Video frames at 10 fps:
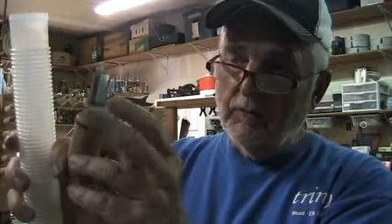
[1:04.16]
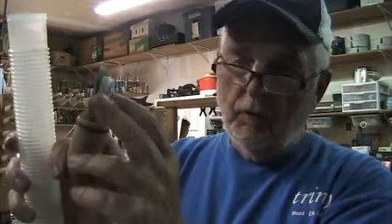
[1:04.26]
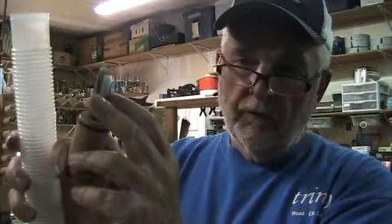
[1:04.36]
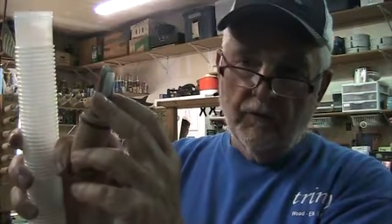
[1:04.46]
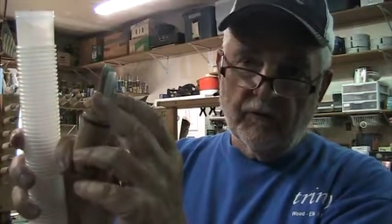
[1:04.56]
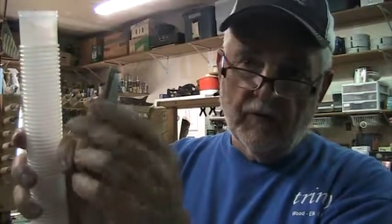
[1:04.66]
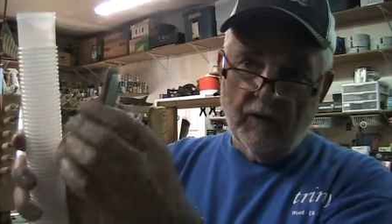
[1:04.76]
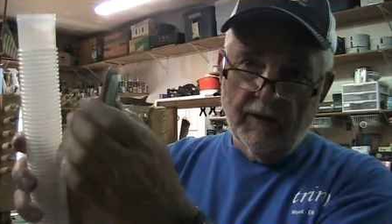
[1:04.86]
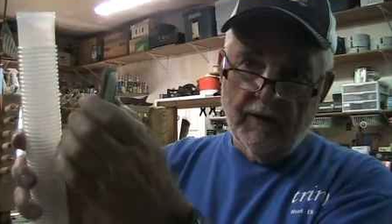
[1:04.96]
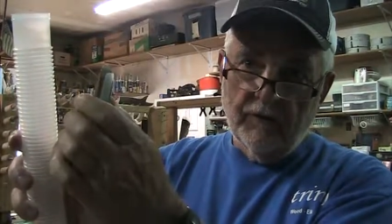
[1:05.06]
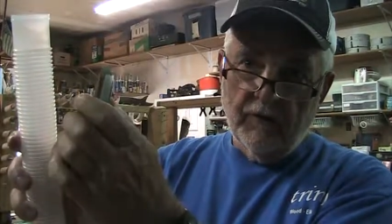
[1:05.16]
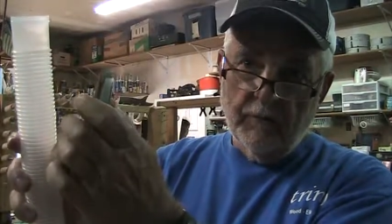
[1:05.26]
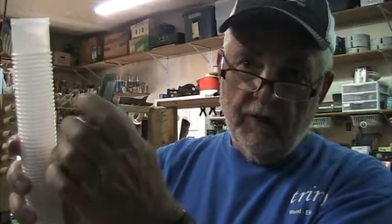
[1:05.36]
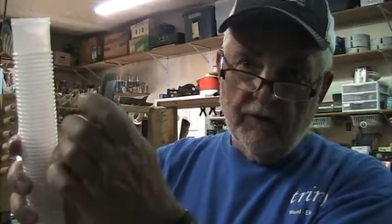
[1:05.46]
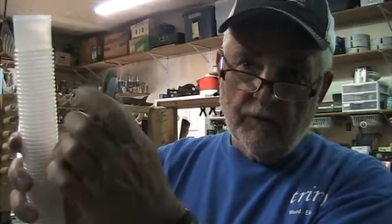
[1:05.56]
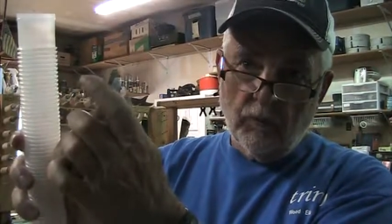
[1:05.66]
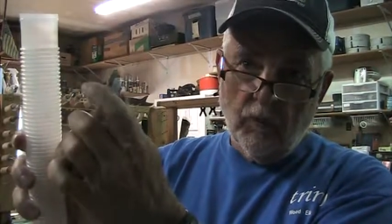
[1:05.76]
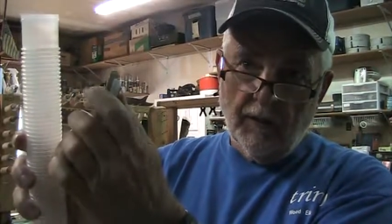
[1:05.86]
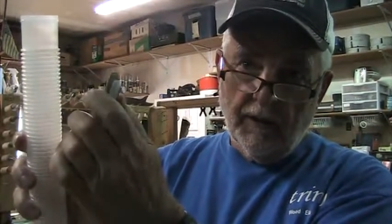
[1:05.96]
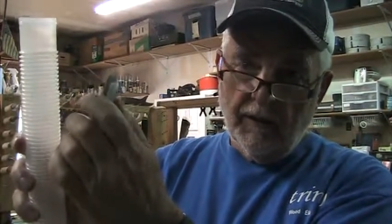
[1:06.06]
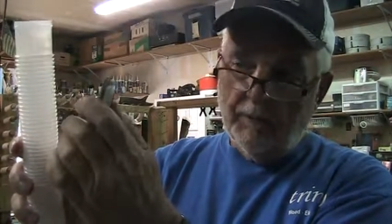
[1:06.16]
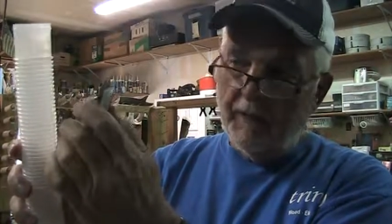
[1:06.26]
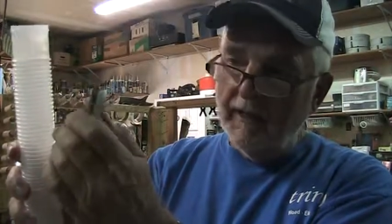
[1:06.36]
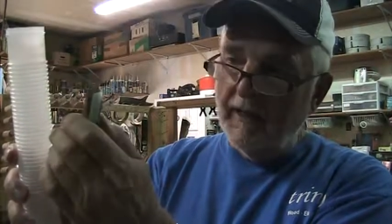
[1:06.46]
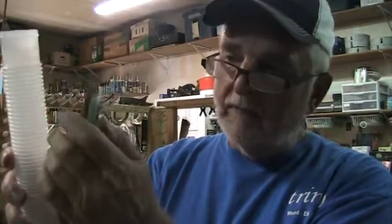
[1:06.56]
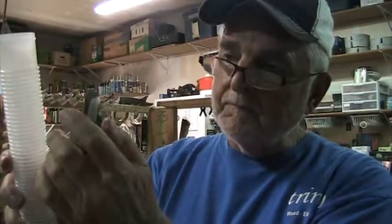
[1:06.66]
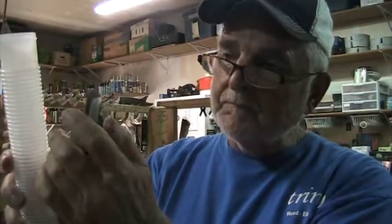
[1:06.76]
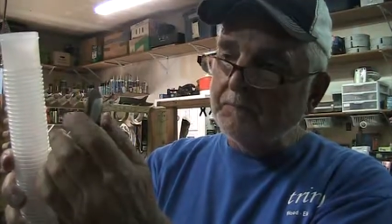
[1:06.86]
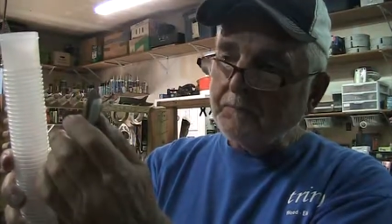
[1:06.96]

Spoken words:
move this fairly easy by just rolling it up and down.